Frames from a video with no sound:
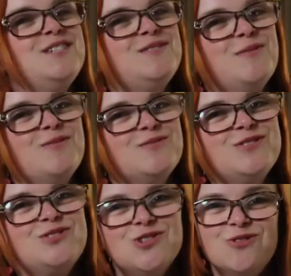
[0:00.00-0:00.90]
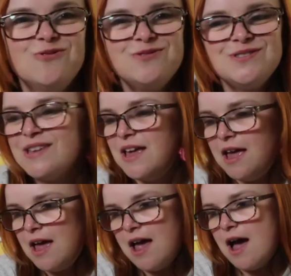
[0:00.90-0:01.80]
Sports shorts.
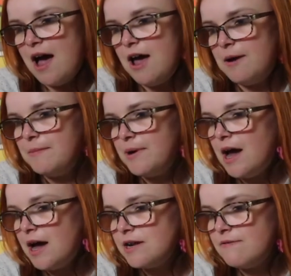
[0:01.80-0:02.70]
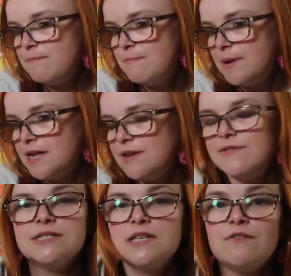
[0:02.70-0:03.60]
And I believe
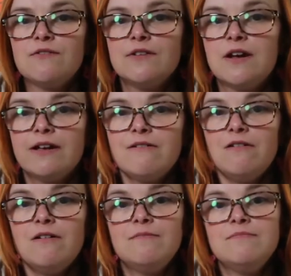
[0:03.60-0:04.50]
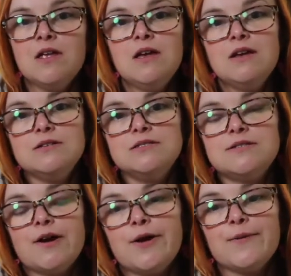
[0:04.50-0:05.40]
that's everything I got.
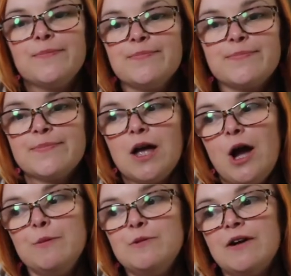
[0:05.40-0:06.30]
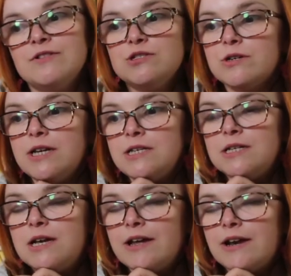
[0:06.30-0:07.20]
So I hope you have enjoyed.
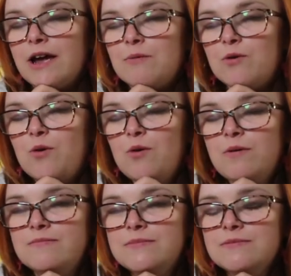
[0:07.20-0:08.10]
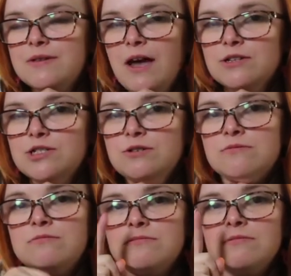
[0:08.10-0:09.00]
And I will catch you
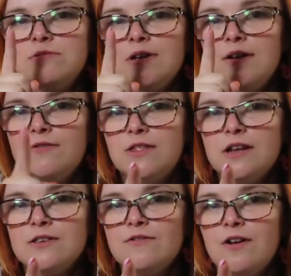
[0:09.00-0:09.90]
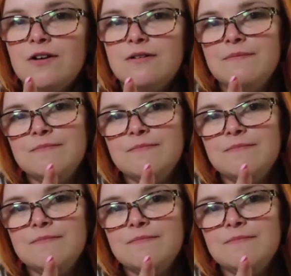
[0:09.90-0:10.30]
for the next vlog.